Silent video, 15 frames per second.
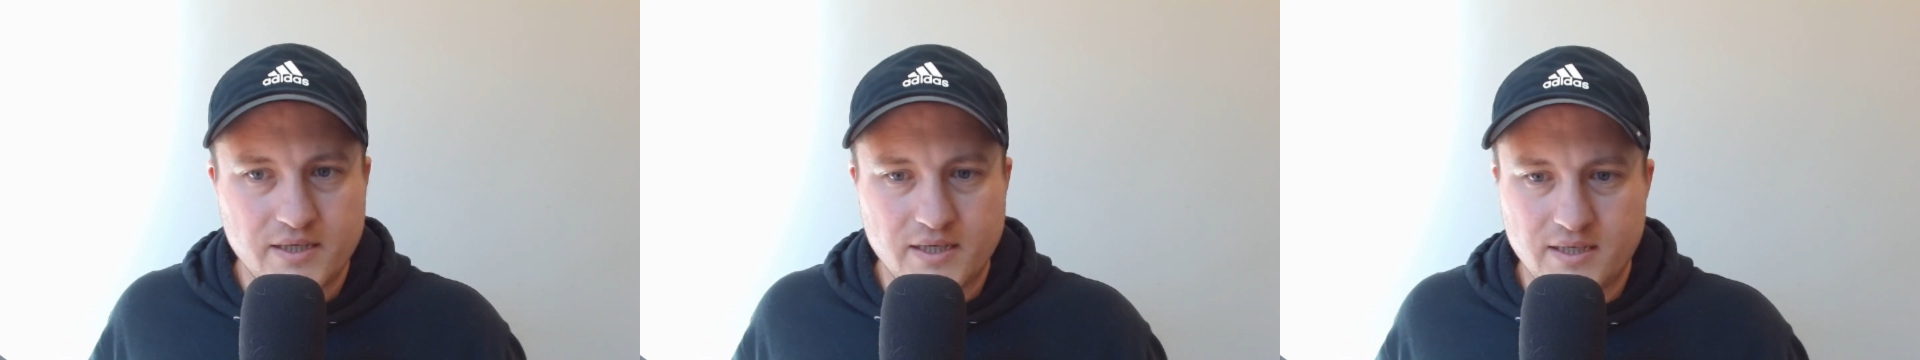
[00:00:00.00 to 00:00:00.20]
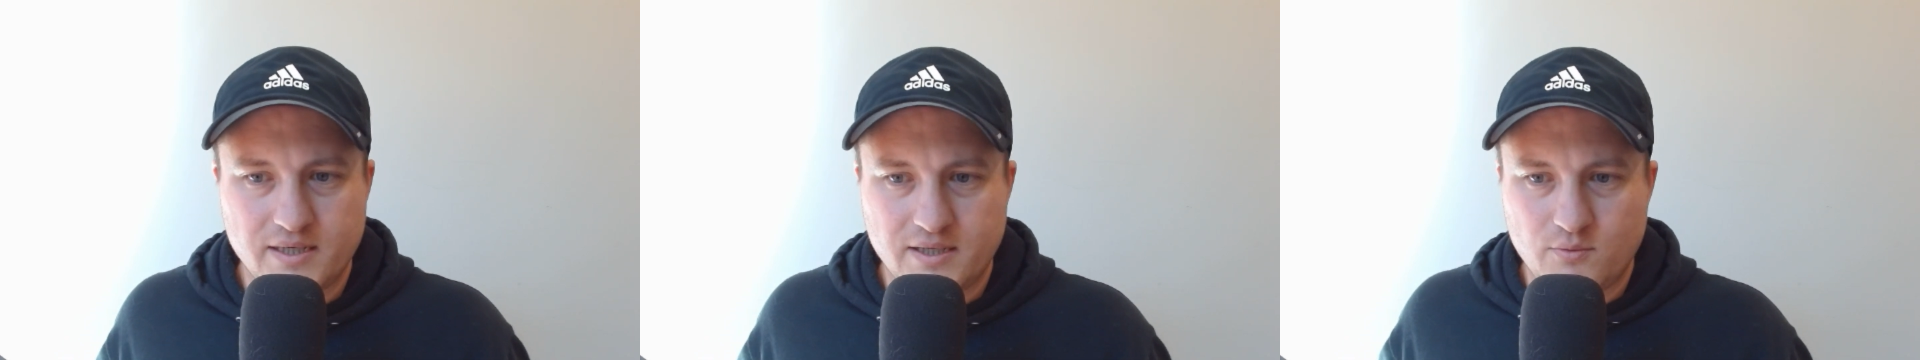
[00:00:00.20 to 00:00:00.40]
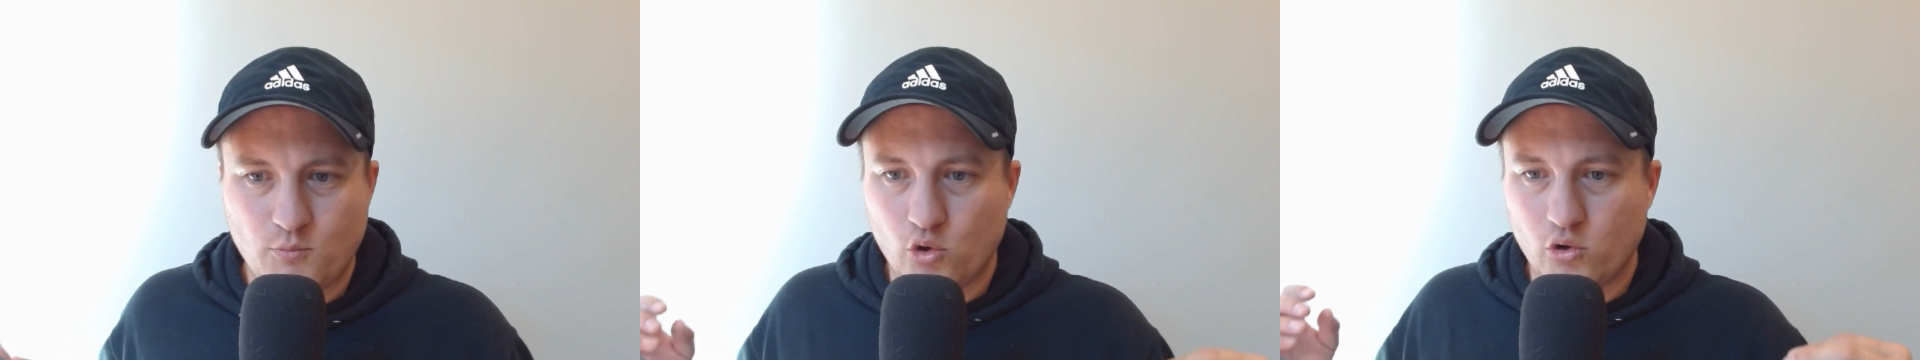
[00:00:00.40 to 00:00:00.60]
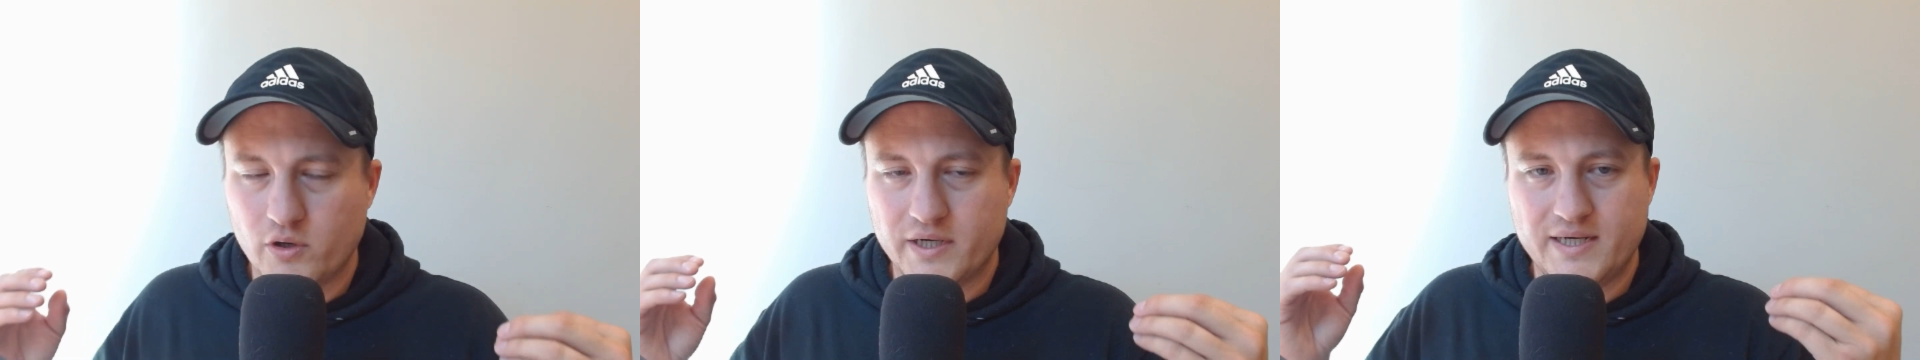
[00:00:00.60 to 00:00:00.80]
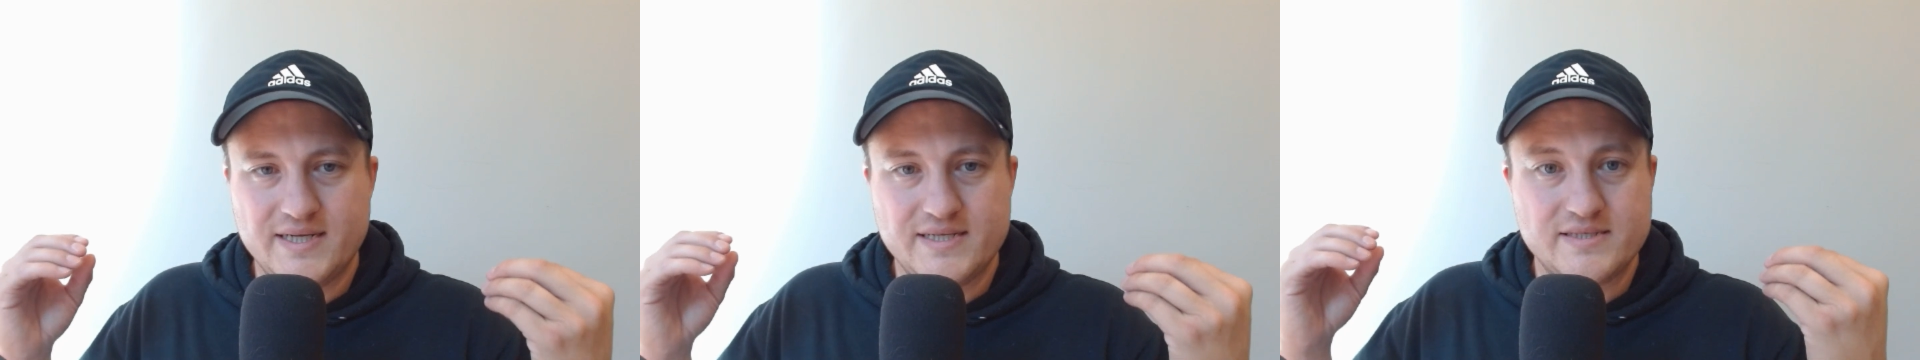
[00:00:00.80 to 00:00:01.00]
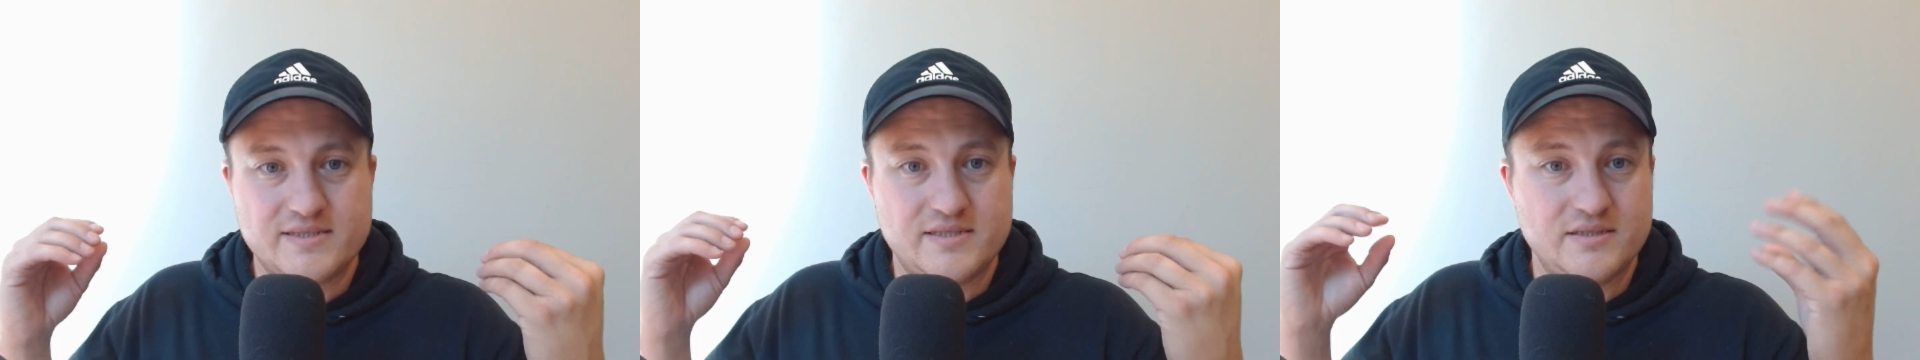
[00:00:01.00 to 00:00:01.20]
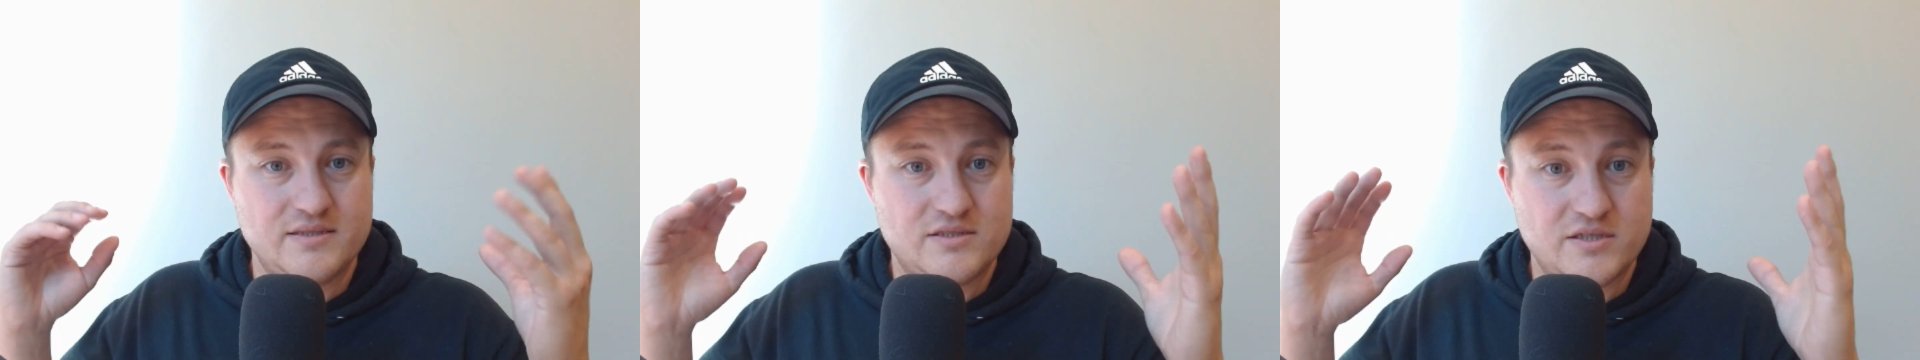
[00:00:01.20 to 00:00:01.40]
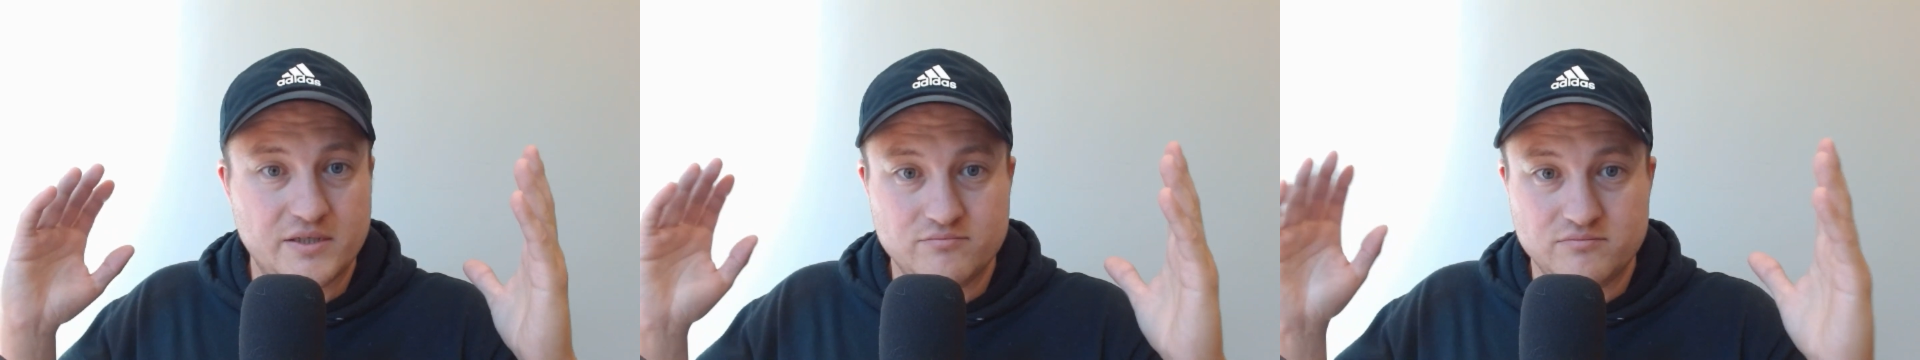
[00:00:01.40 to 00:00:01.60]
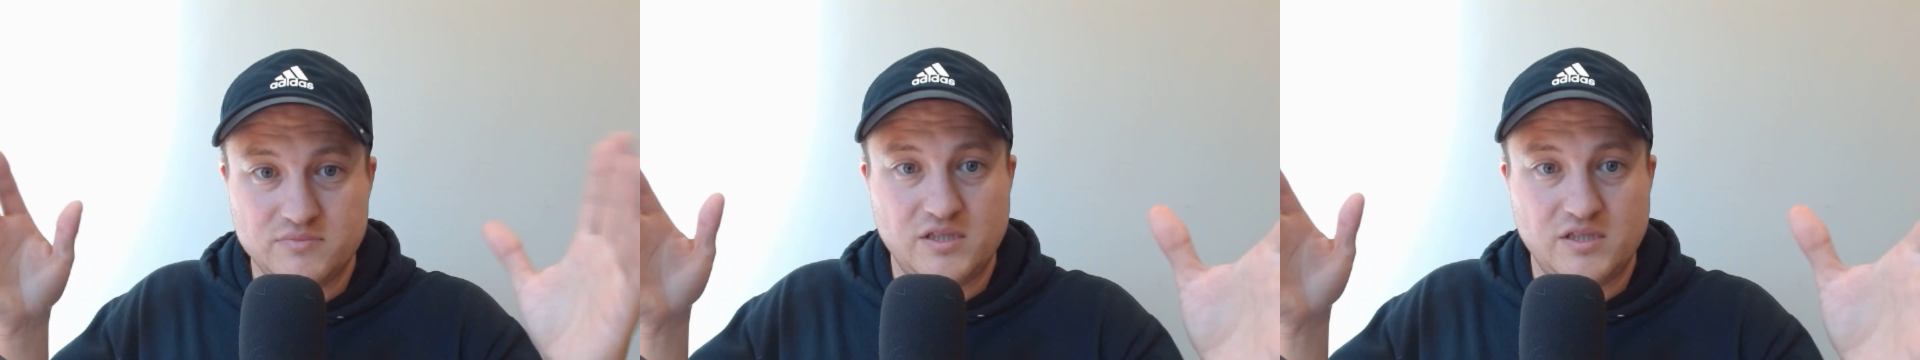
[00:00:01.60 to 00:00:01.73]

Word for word: to